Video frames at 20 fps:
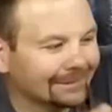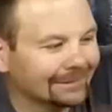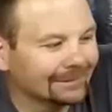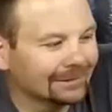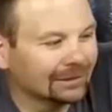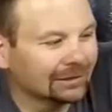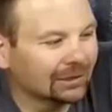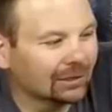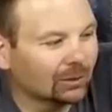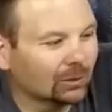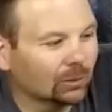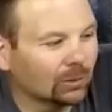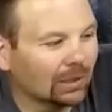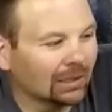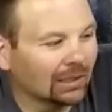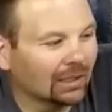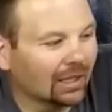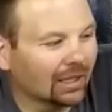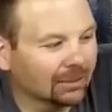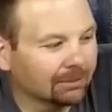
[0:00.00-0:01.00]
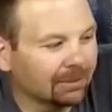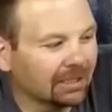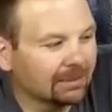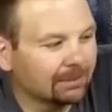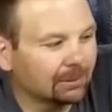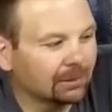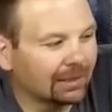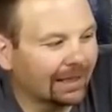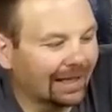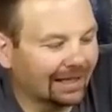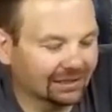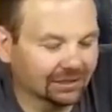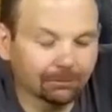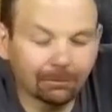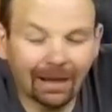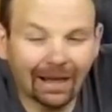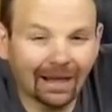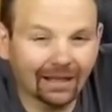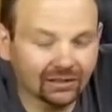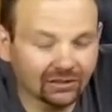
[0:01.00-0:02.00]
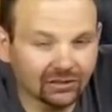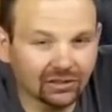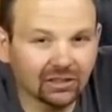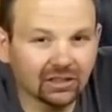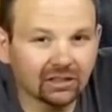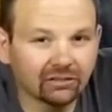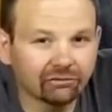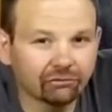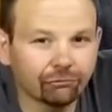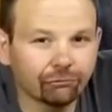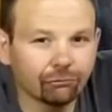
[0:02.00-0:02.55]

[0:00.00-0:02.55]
You know, a lot of people like to buy stuff